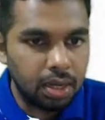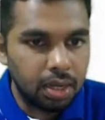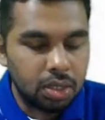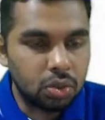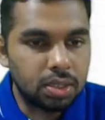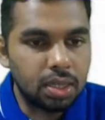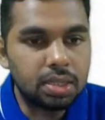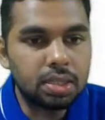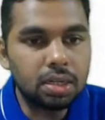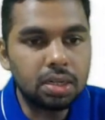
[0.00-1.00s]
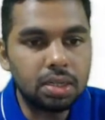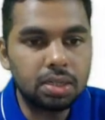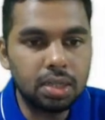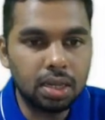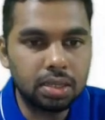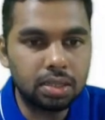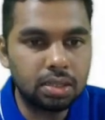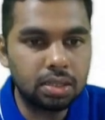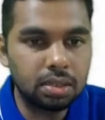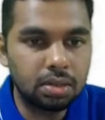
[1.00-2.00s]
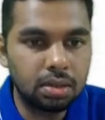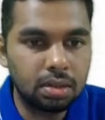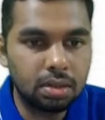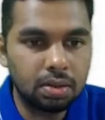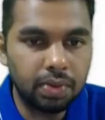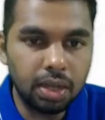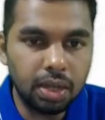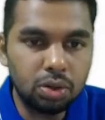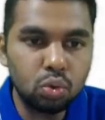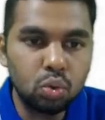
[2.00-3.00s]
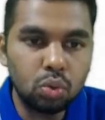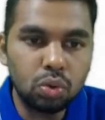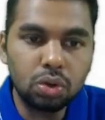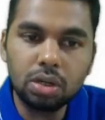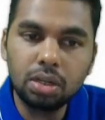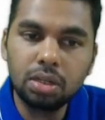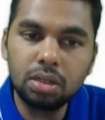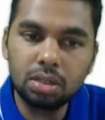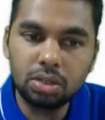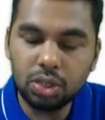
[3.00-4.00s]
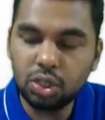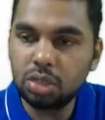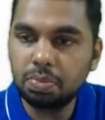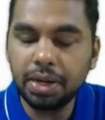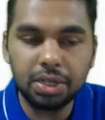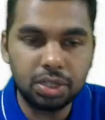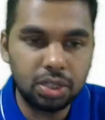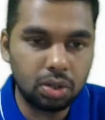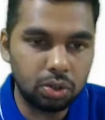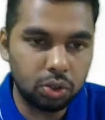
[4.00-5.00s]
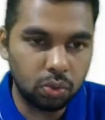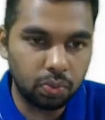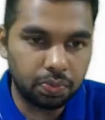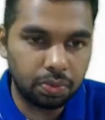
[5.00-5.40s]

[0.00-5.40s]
So 636, we can do this digit by digit also.